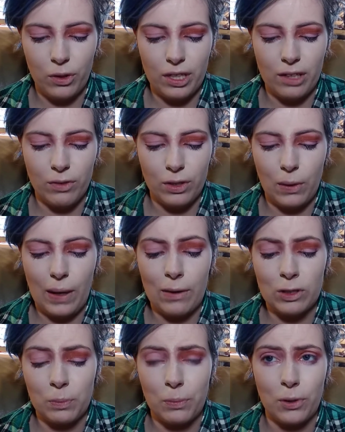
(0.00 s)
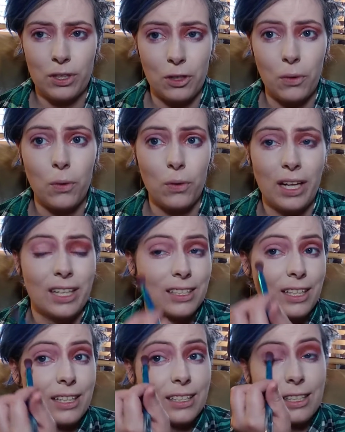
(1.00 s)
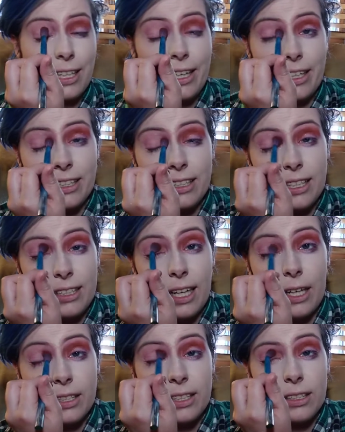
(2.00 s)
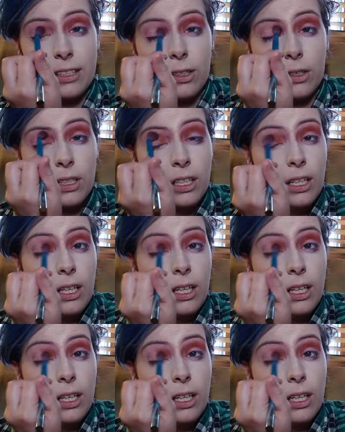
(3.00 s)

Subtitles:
even though I was born in whole ass 1996. I still